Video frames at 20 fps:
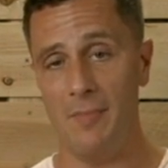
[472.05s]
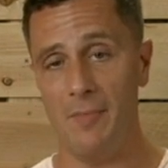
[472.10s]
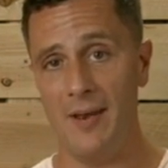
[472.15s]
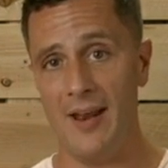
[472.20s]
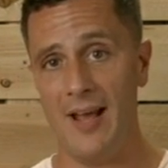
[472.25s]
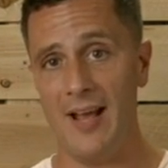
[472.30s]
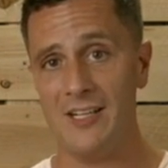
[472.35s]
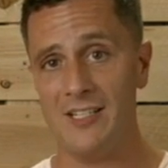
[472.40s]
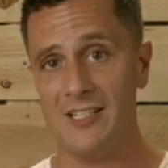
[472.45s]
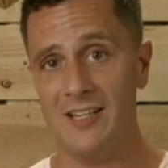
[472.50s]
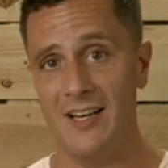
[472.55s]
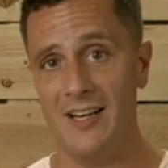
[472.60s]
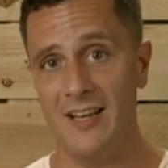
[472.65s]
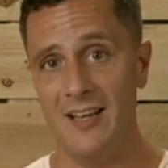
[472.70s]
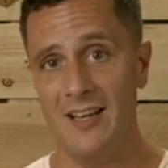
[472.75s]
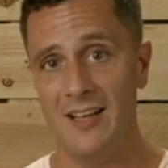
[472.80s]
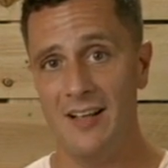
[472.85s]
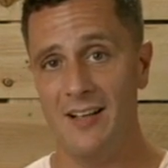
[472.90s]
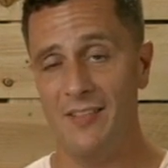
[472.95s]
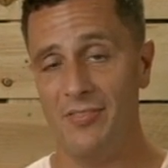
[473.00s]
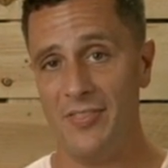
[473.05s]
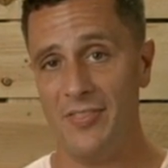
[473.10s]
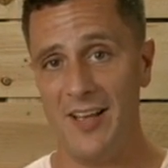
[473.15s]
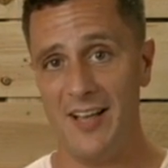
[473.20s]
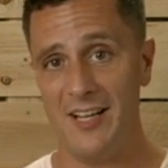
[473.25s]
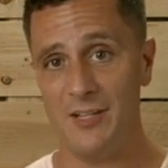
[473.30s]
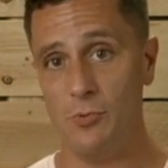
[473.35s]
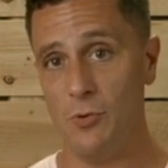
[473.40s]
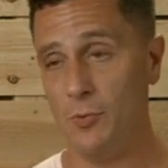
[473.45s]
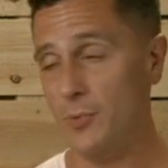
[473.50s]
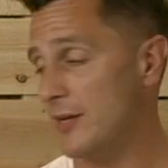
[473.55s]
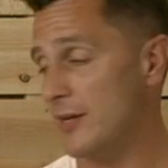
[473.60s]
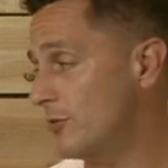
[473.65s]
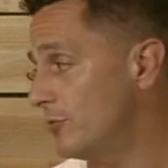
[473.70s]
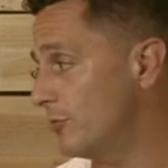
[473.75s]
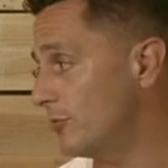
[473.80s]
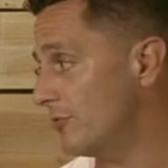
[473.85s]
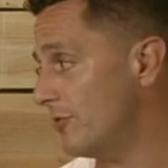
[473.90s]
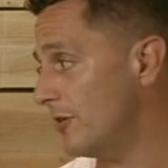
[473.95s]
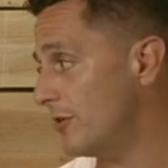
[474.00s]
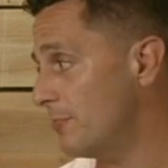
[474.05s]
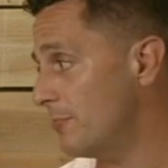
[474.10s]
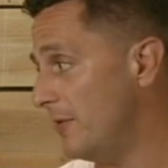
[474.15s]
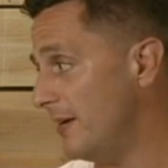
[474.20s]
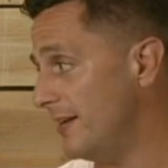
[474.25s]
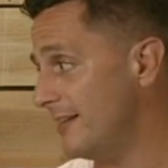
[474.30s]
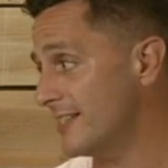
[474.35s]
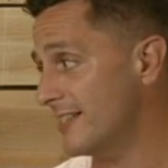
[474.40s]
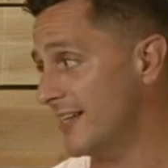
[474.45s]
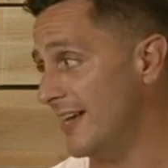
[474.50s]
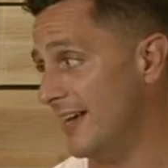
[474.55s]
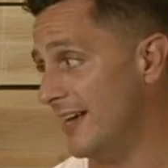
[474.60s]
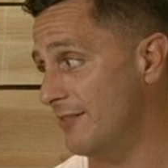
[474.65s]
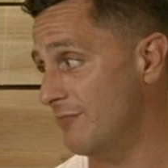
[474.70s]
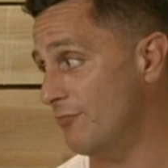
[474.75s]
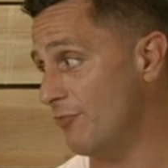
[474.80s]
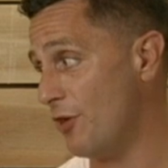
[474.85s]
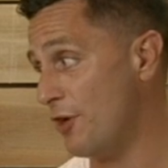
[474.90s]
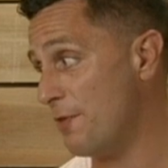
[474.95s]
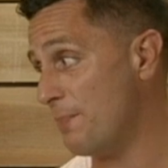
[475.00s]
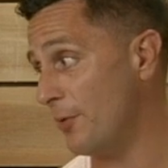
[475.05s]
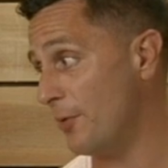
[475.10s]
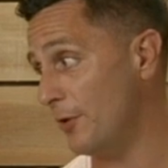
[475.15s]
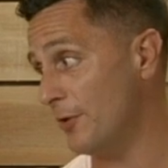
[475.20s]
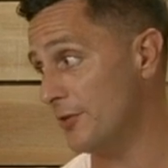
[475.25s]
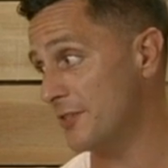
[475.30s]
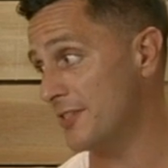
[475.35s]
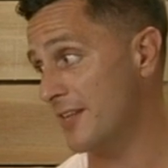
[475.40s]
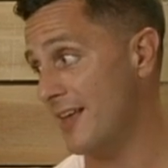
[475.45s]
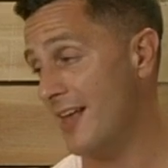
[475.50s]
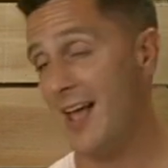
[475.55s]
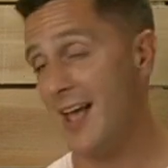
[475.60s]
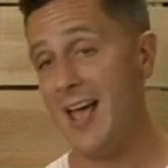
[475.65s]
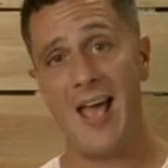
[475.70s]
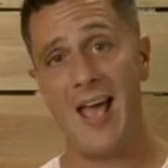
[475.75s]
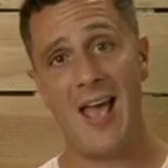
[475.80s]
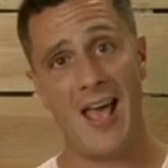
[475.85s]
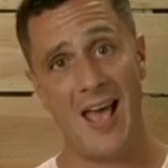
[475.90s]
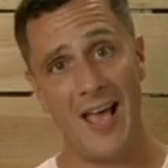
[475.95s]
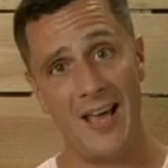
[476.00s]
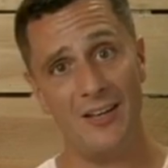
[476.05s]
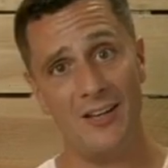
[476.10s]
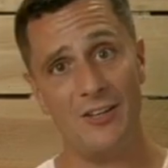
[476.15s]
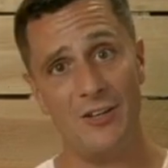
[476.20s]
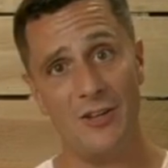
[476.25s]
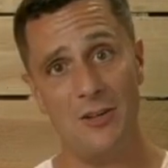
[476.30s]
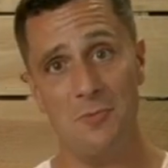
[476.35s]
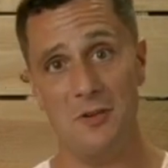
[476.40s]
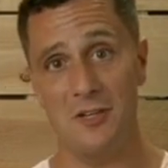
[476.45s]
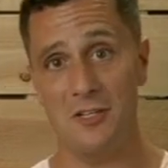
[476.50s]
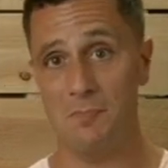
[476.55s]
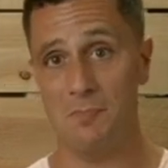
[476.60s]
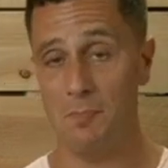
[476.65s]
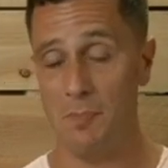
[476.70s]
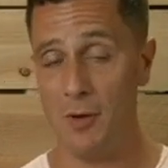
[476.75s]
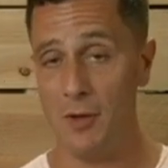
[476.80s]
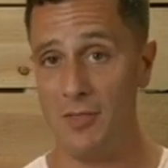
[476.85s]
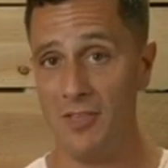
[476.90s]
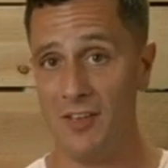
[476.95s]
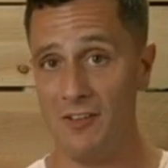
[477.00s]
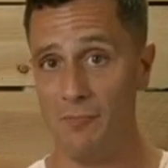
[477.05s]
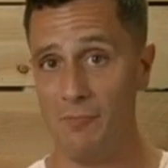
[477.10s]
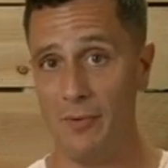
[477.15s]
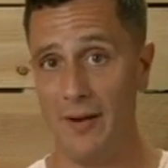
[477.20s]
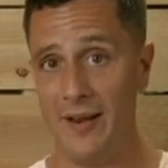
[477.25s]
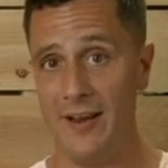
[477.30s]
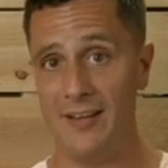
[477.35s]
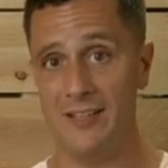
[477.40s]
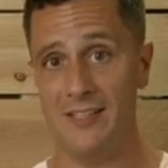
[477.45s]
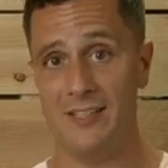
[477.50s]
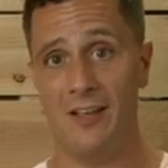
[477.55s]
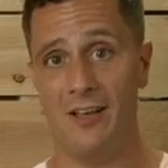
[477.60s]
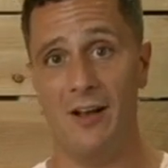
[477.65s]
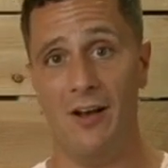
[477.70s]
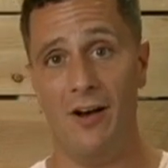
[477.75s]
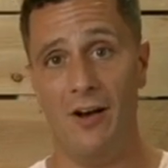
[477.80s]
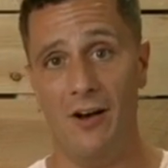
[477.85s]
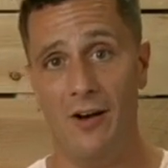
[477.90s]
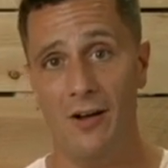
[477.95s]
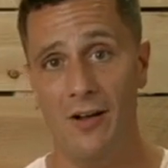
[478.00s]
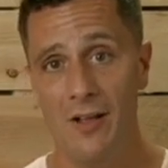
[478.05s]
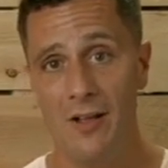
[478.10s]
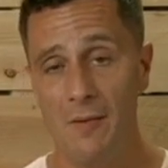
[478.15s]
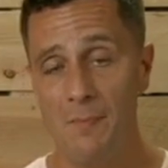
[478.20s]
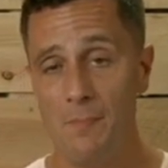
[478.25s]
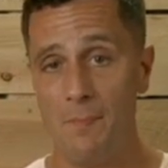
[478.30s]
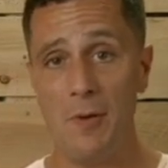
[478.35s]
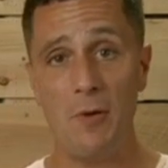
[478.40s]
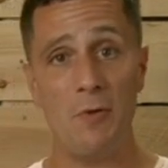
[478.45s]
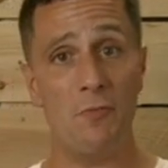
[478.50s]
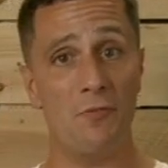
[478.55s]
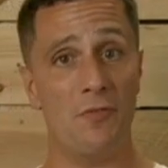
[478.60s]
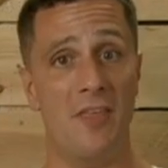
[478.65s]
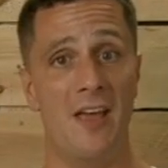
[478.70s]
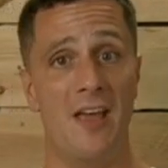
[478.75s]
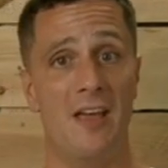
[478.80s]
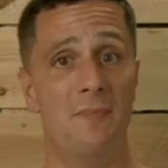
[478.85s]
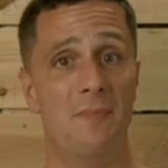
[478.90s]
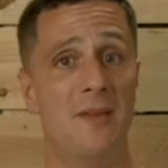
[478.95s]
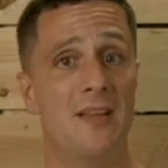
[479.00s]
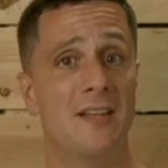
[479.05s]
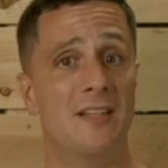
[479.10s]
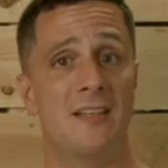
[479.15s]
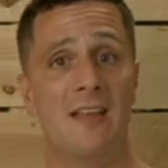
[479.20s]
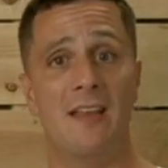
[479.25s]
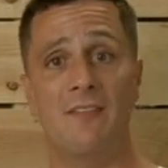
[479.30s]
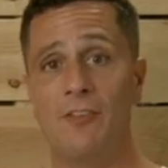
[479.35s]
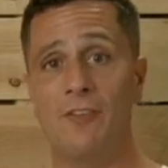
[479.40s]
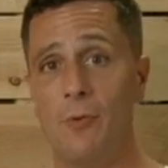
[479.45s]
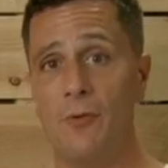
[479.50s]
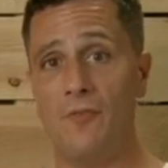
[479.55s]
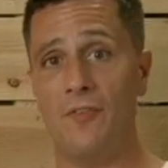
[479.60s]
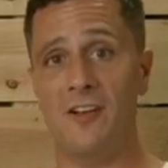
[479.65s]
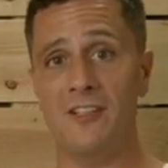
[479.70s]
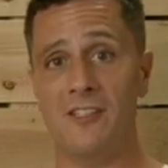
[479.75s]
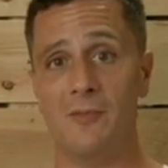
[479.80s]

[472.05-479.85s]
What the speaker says: And actually, that is what we call growth mindset. And robots and humans both have brains that are built for that. It means that even though we find